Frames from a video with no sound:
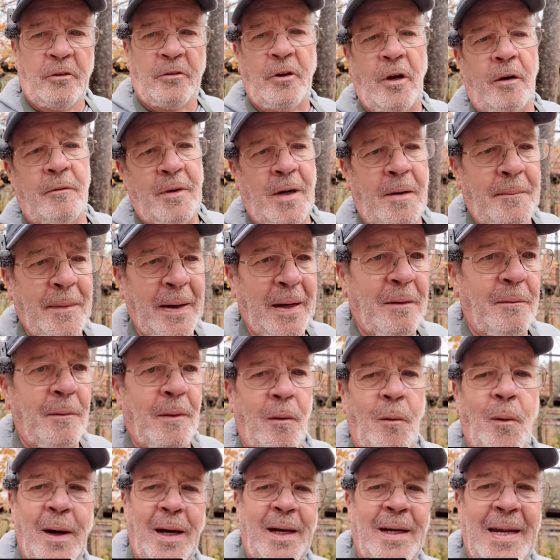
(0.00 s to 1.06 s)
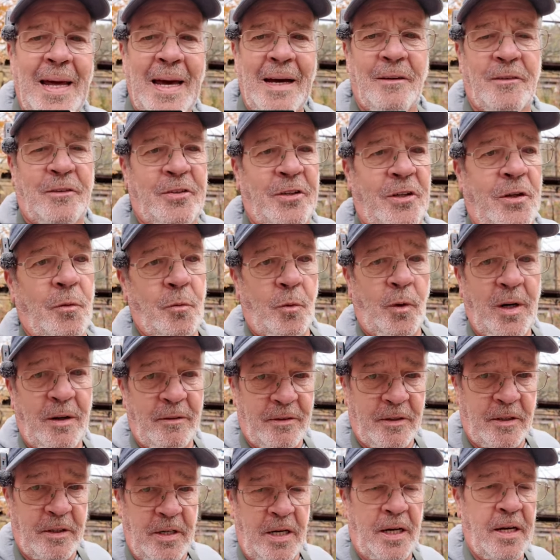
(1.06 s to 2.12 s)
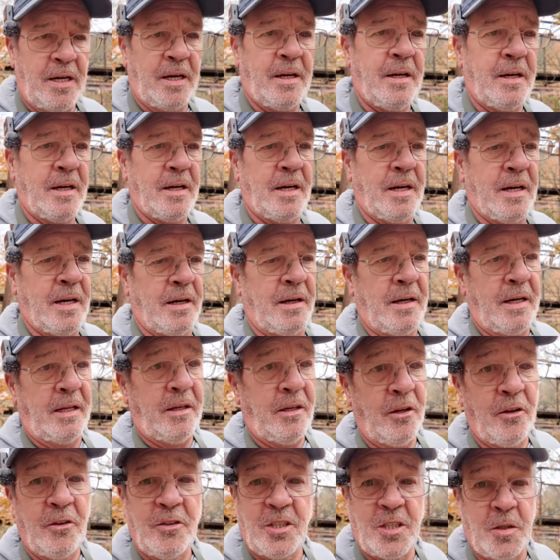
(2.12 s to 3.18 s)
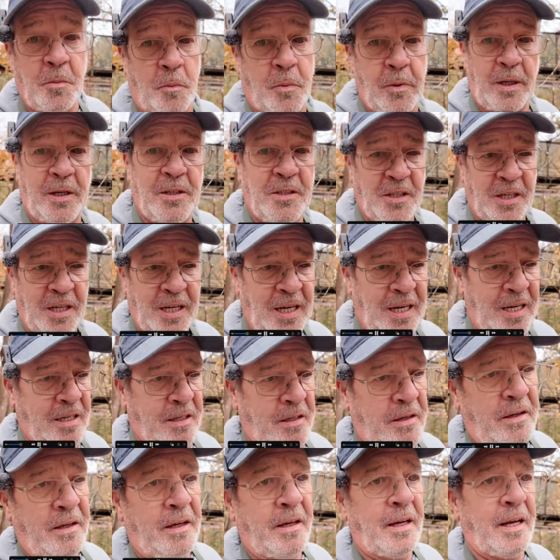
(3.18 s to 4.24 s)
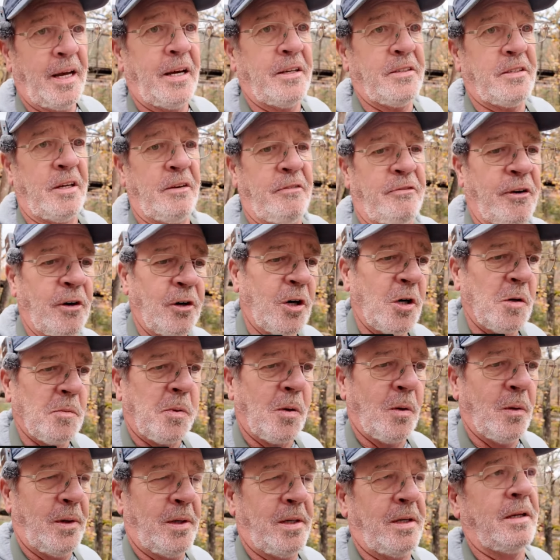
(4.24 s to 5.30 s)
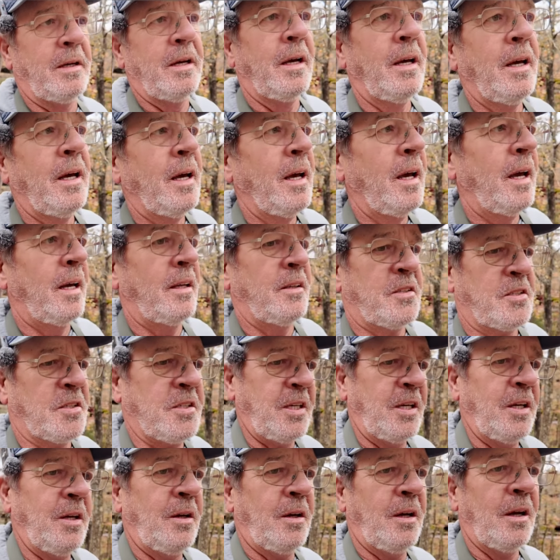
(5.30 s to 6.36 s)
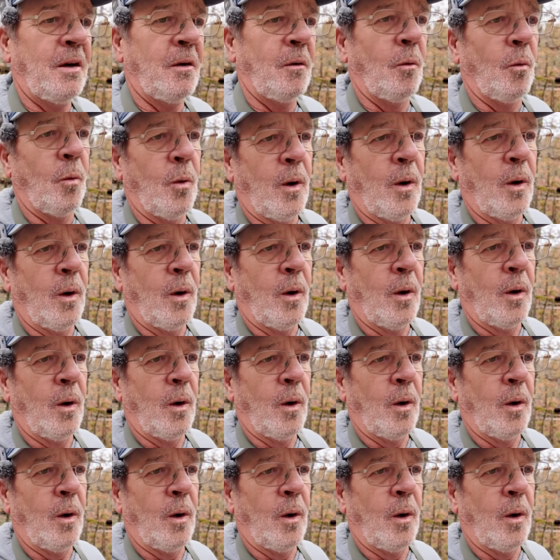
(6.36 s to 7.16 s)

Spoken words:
So I'm going to make my way down to the river and use the bridge again as a focal point and see what.